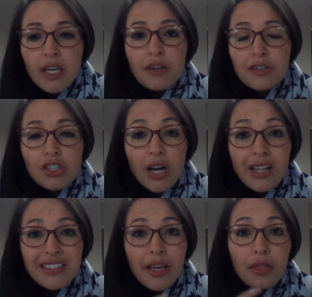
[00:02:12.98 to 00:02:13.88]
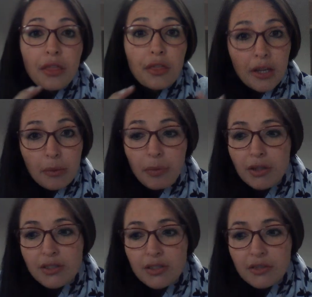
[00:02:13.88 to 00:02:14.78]
if a child can think
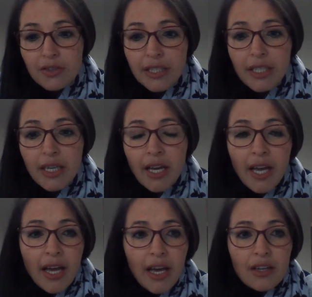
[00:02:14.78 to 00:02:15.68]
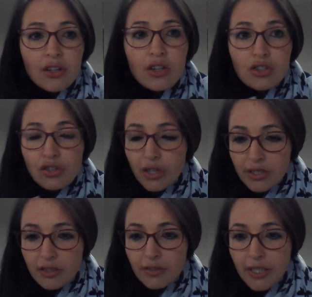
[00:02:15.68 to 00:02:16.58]
positively and
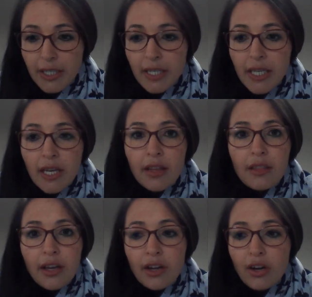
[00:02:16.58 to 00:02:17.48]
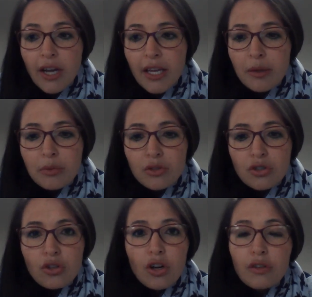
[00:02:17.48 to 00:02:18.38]
constructively, they are
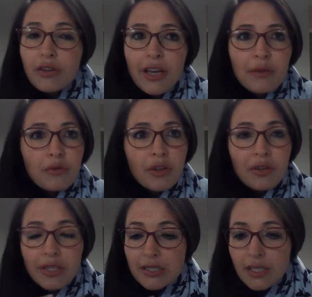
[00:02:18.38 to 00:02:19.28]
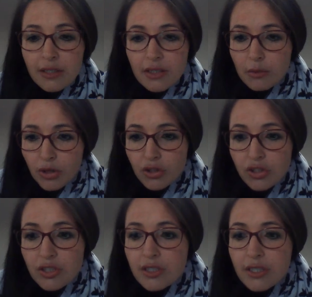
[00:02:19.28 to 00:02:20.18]
able to overcome very intense
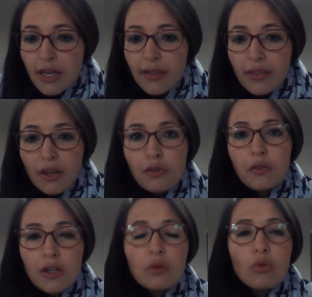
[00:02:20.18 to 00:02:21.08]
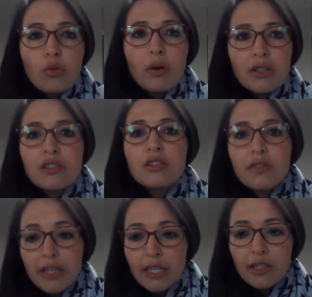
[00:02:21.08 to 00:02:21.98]
emotions and they feel more
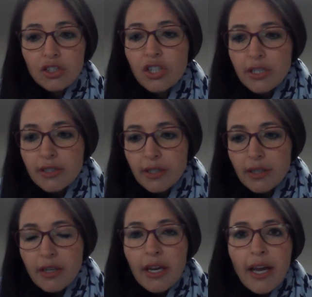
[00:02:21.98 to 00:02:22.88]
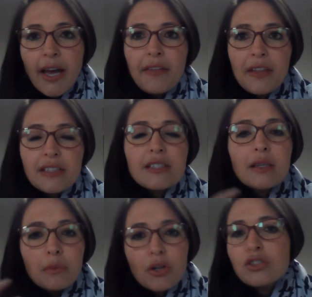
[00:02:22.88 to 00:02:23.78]
positive and energetic. And that's
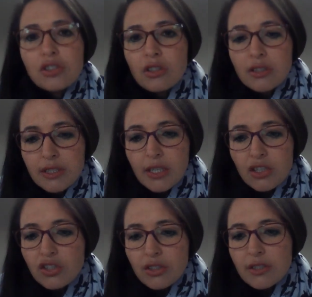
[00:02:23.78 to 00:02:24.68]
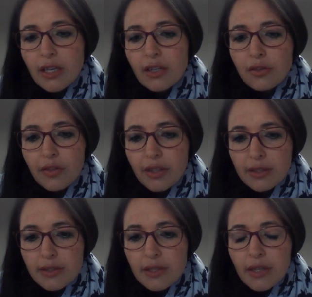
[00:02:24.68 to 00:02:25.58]
the emotional intelligence side of
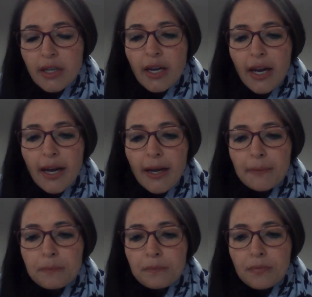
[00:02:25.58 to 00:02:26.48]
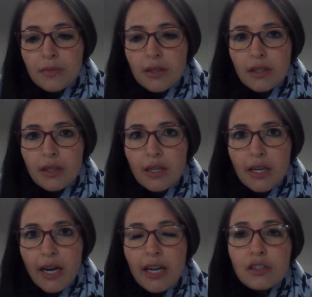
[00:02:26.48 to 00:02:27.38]
things.
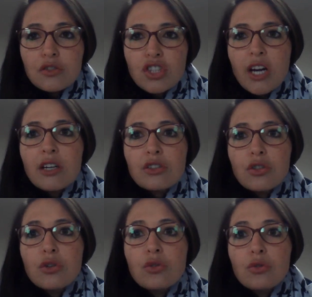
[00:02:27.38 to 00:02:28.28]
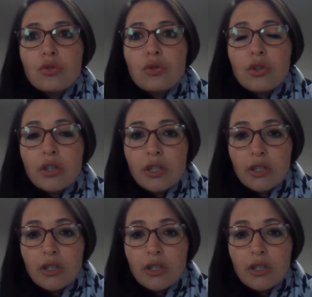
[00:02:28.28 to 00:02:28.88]
A kind of child who